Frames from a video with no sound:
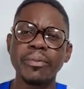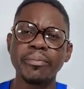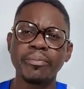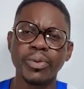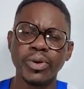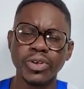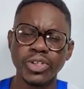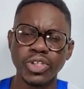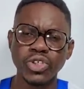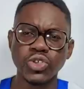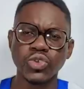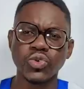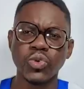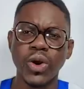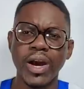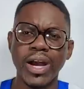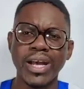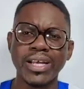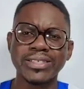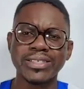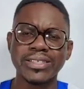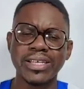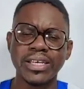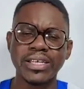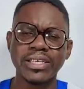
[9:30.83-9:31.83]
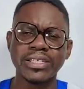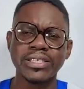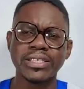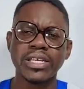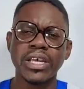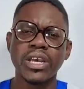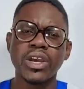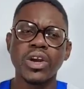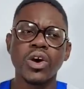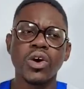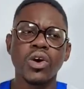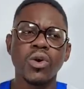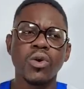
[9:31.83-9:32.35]
important to answer is,
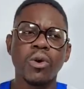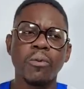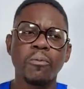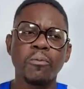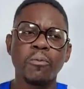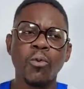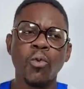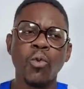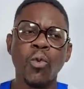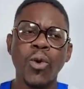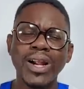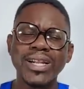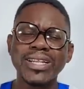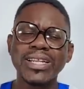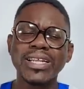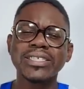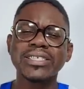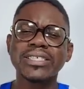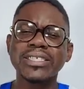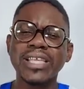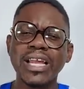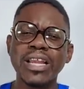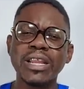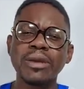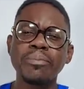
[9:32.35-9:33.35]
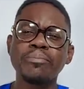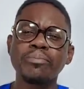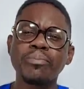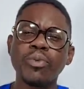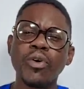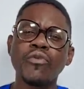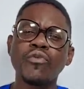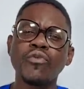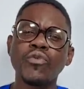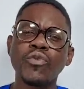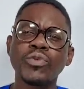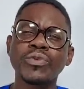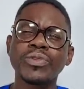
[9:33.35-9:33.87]
what does Dali
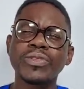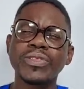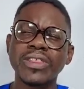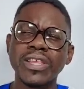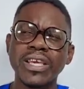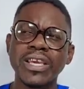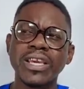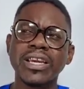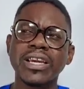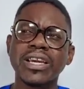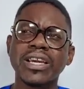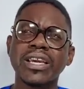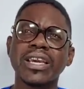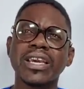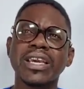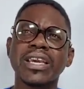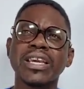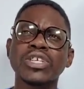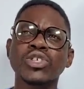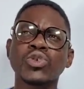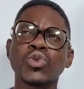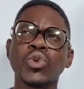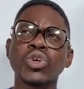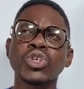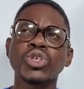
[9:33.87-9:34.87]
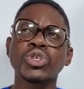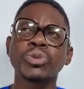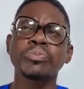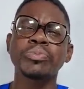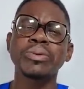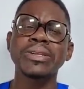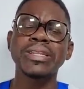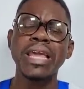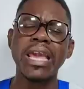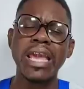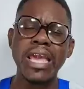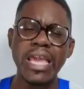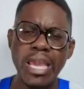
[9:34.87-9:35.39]
Mpofu think is going to
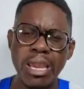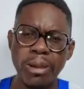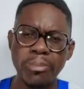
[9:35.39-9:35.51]
be the